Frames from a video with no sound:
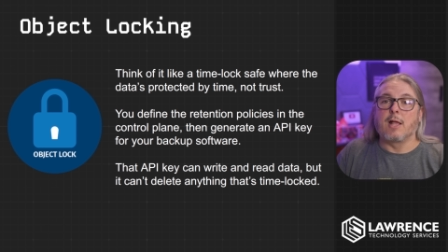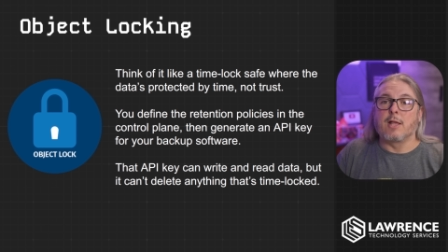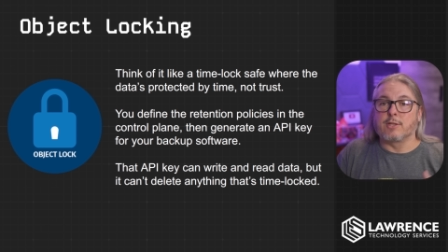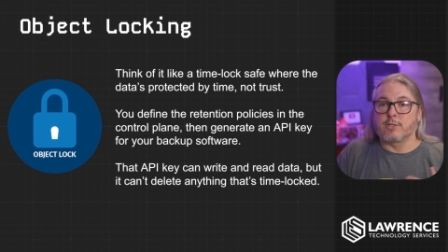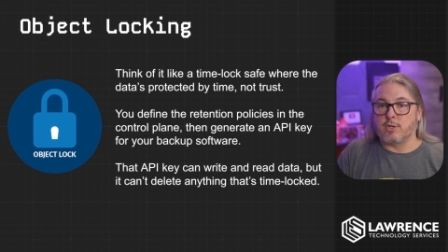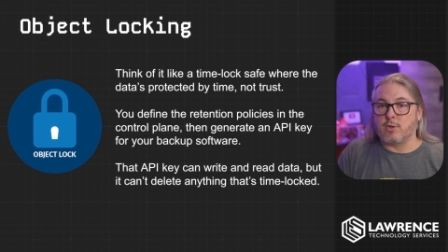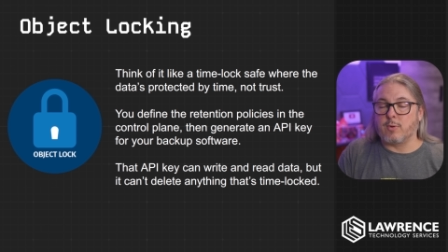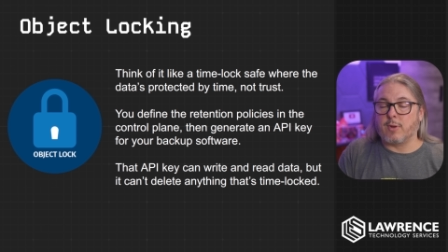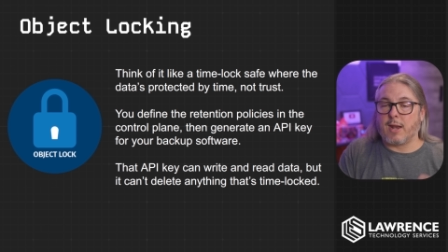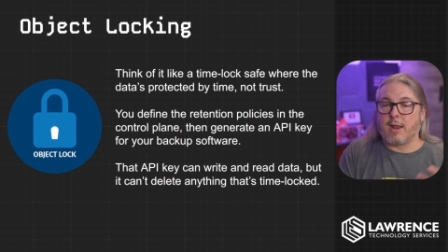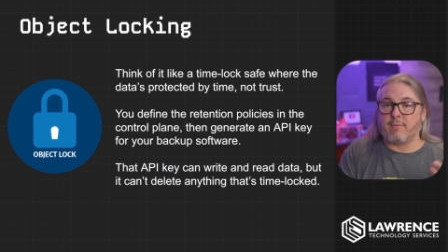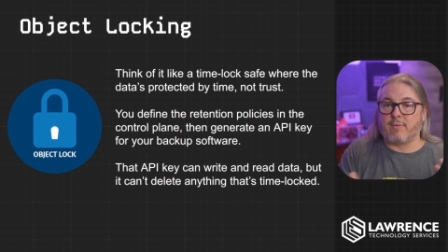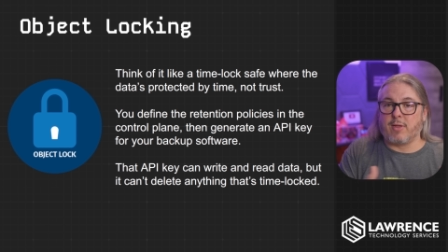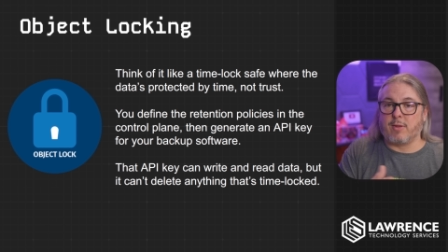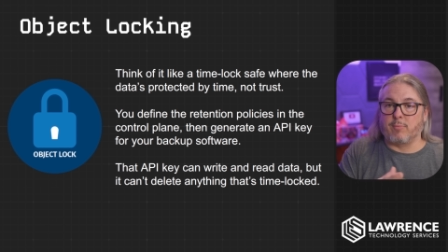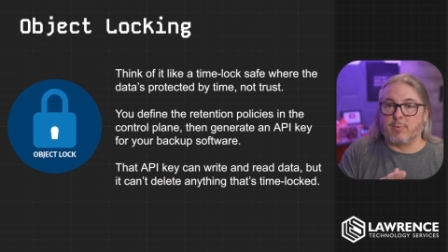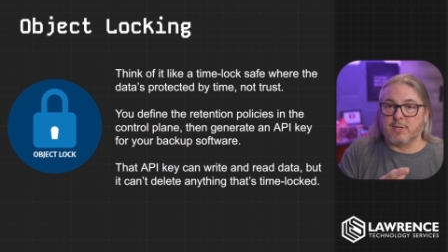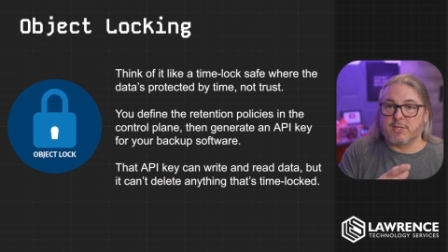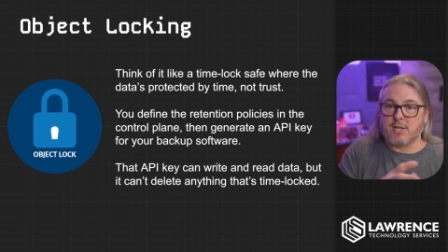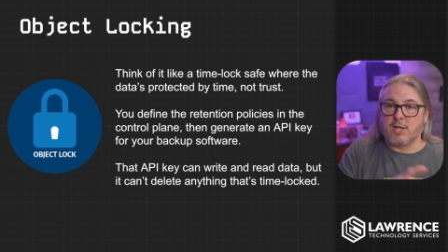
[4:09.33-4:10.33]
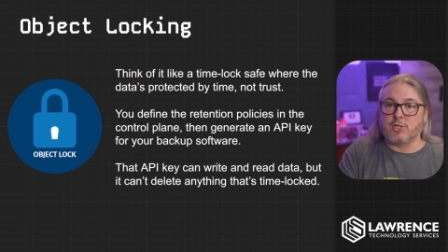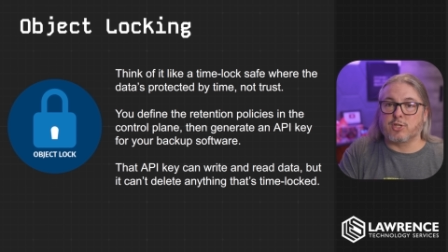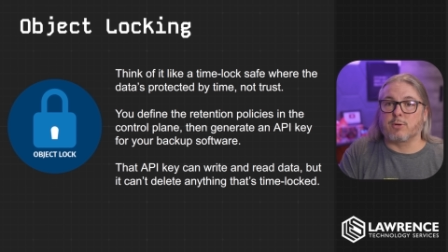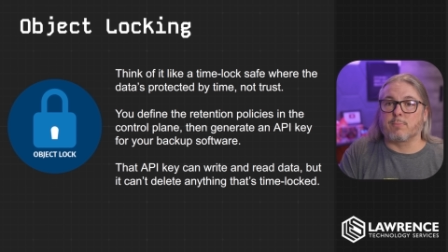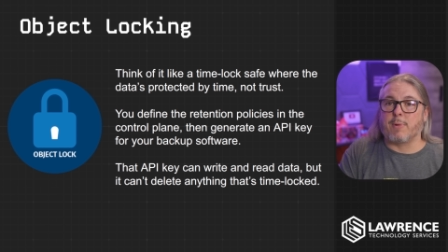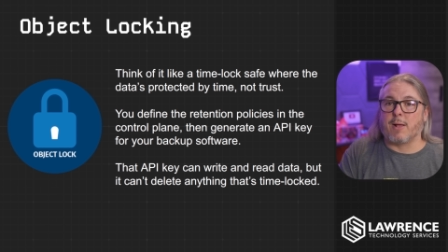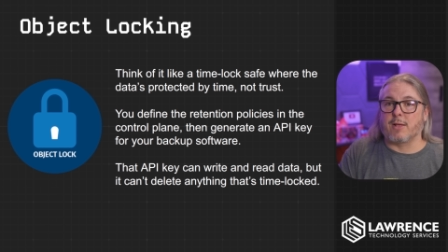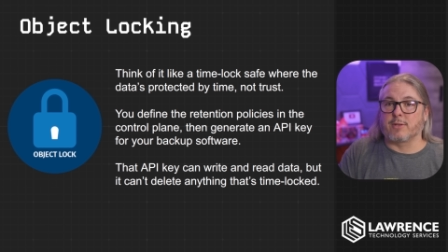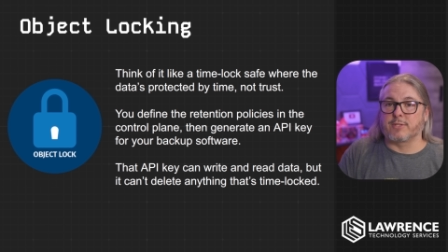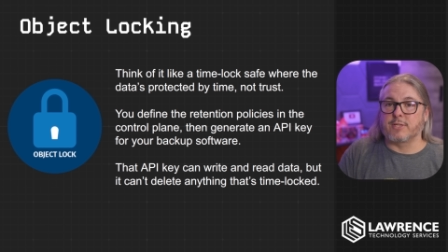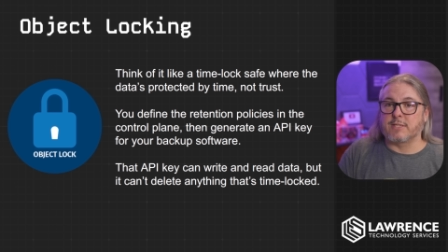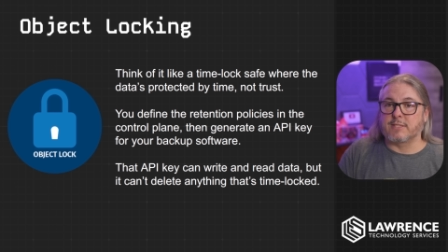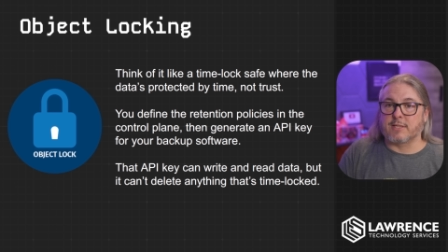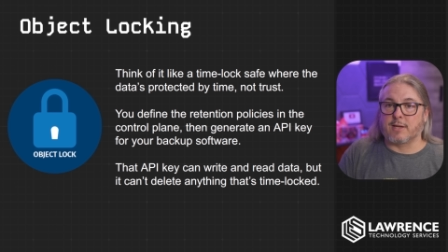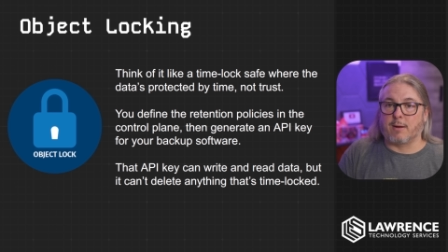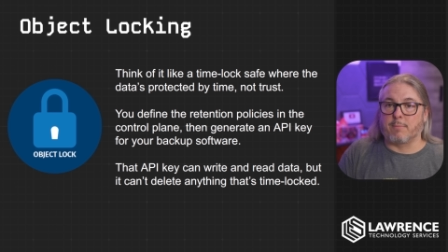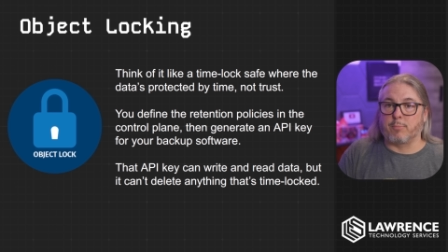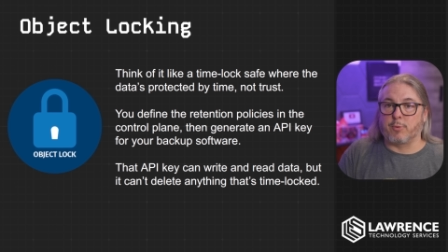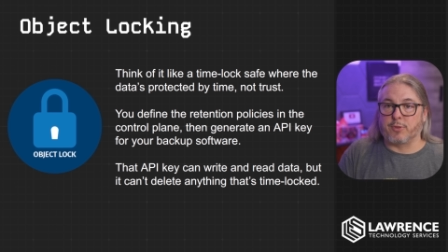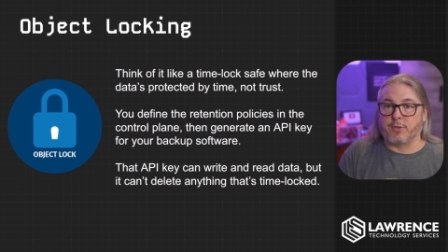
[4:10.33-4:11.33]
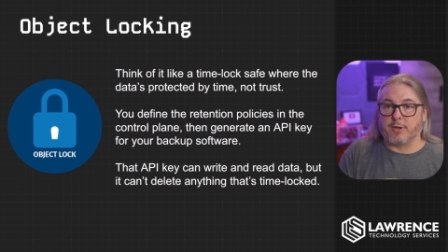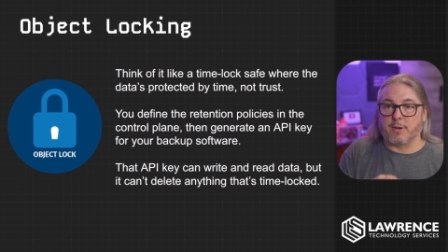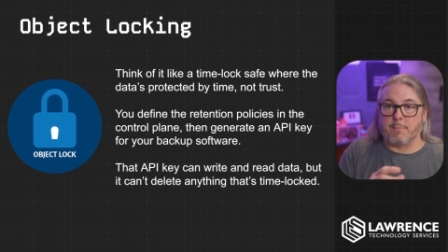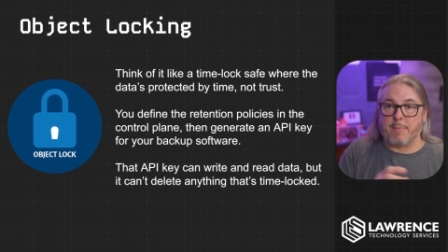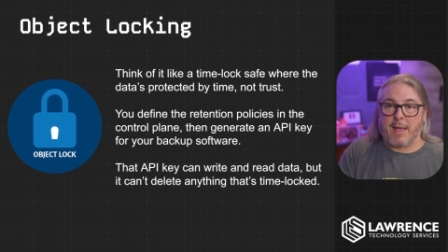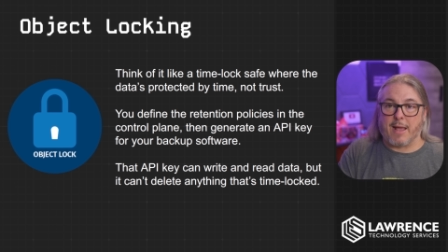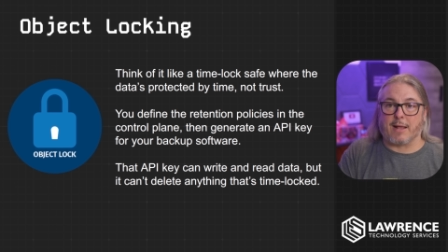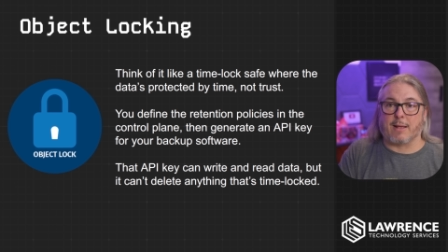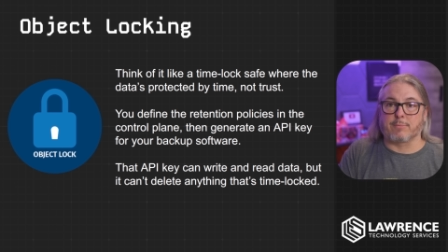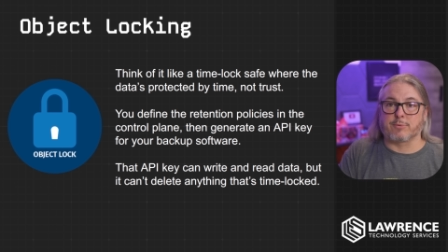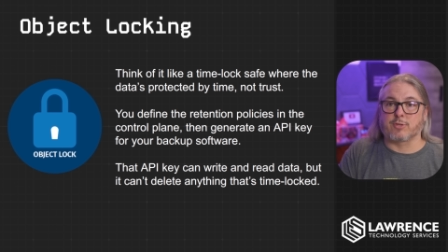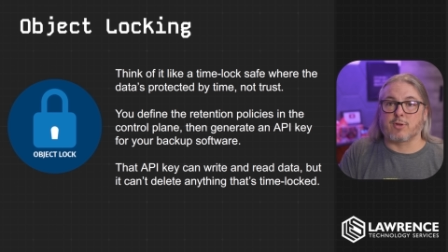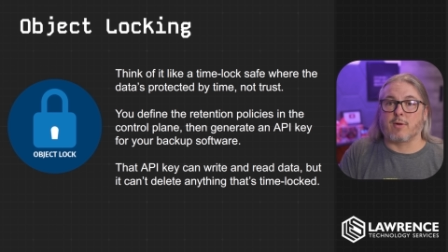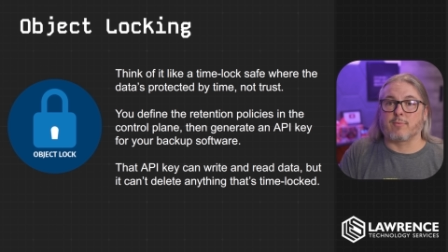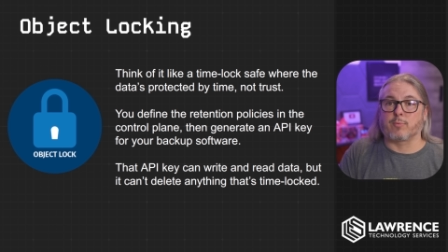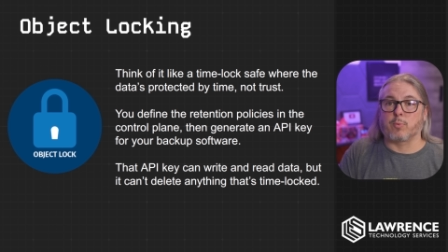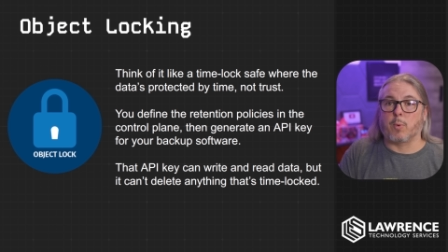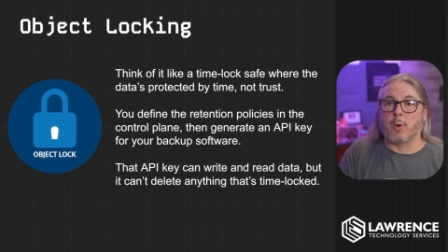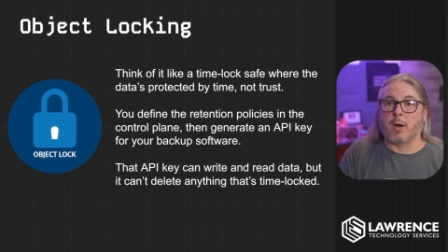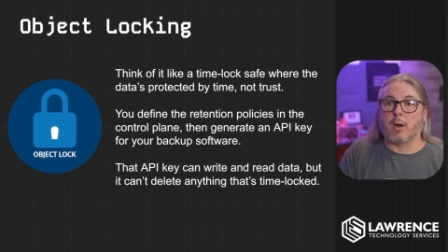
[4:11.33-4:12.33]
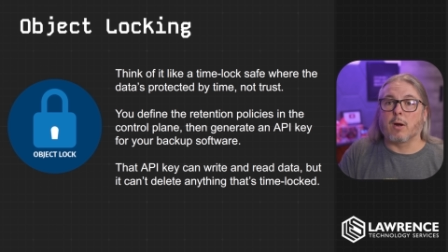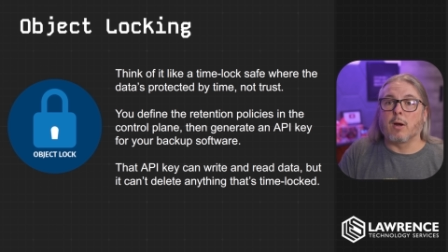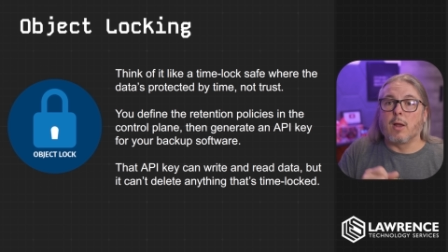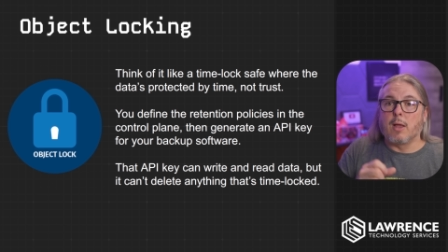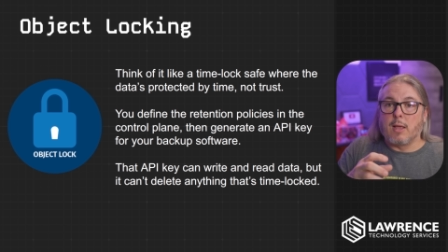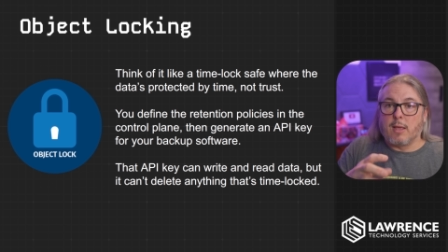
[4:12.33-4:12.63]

So you can have a retention policy set up within the backup software